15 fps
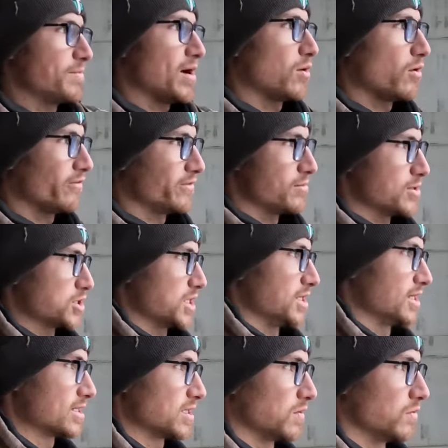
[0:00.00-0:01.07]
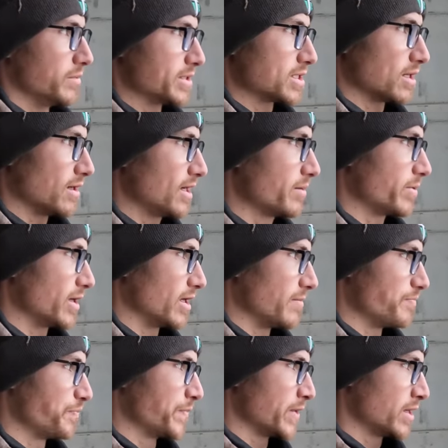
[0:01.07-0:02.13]
belt off the machine yesterday when we started, but
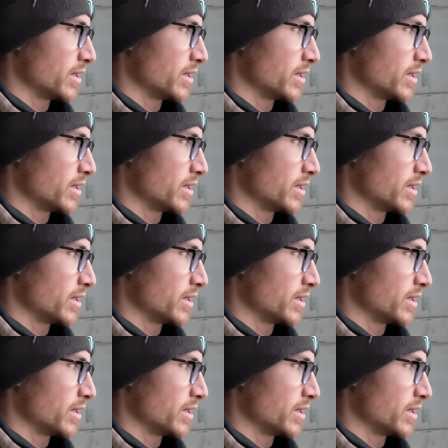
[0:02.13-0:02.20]
um,